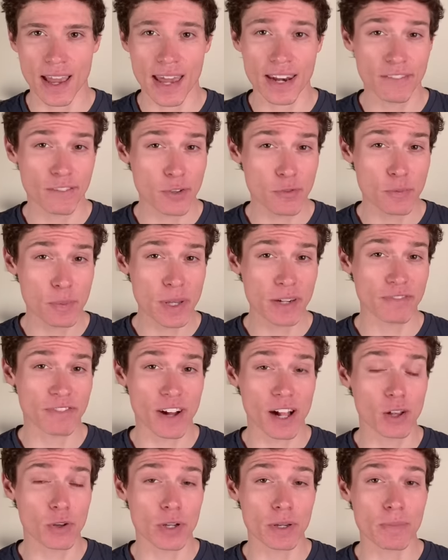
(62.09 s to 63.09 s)
And if you've been
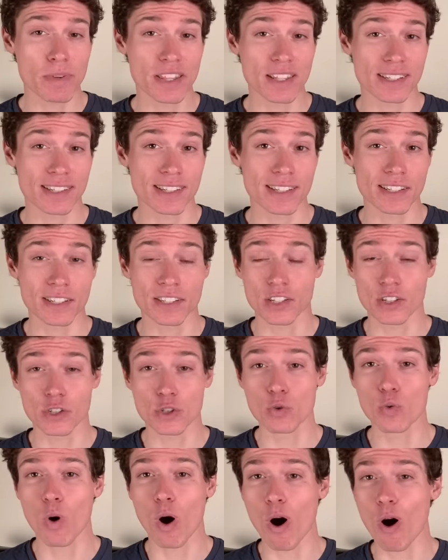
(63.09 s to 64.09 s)
following me this season,
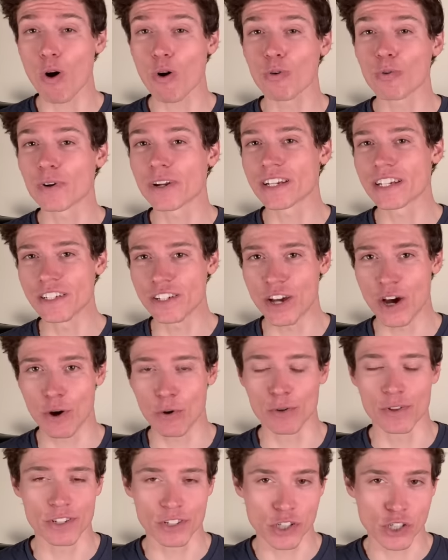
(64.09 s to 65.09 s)
you already
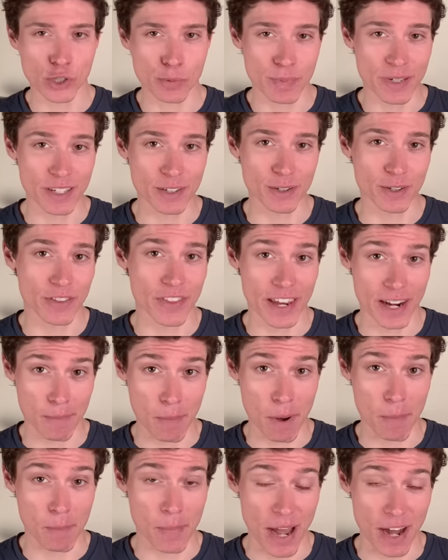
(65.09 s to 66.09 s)
know the spiel that I'm
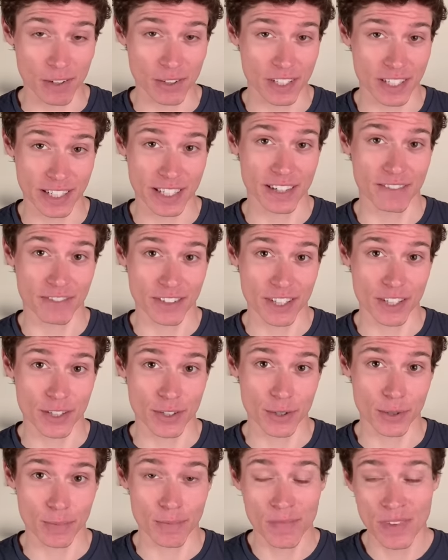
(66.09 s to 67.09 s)
about to give to
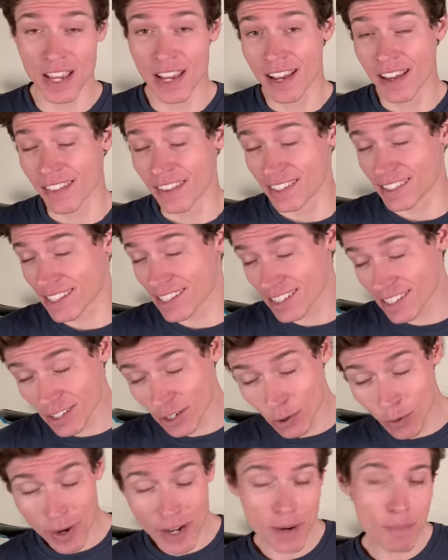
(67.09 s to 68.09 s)
you. This isn't
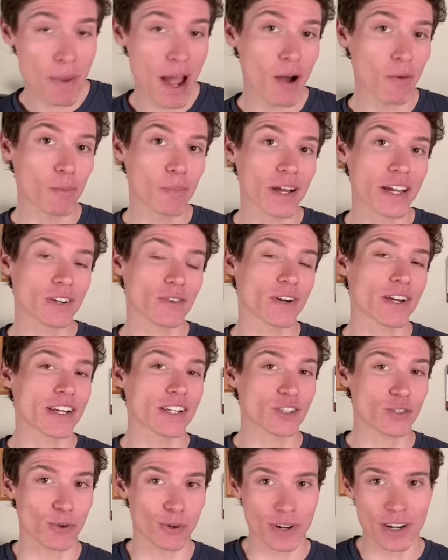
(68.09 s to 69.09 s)
quite a mountain bike
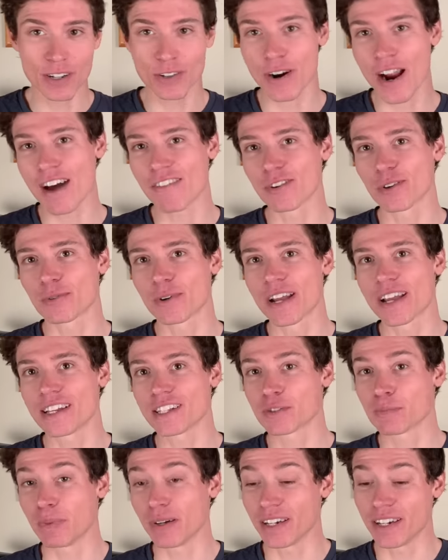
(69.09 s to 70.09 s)
race or a gravel
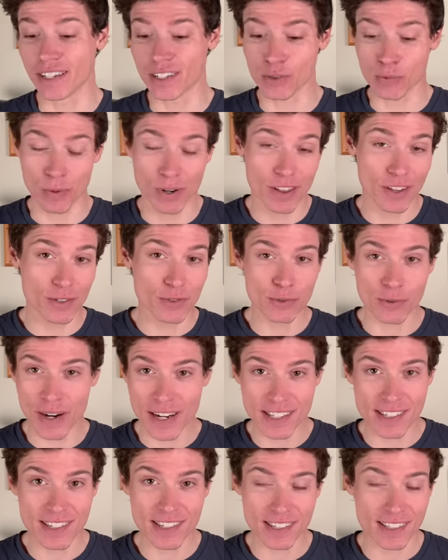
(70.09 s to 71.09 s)
race, but it's one of those
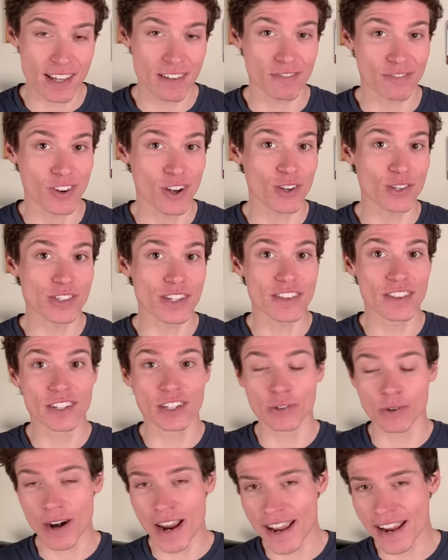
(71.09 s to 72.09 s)
races that falls in the
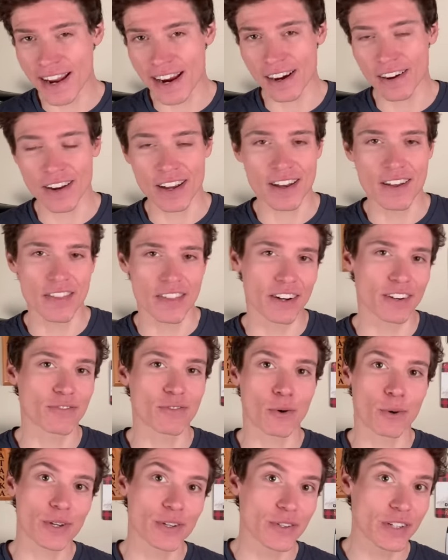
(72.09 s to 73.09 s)
gray area,
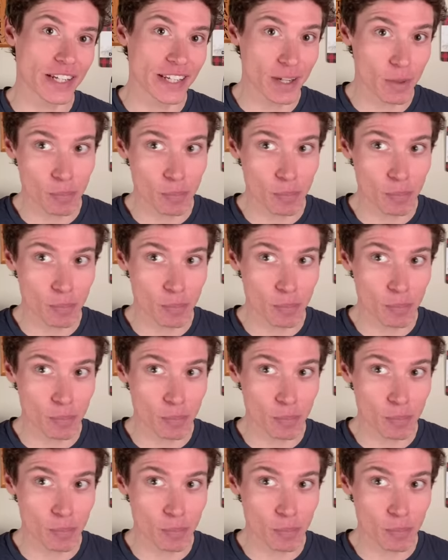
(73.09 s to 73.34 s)
therefore you need a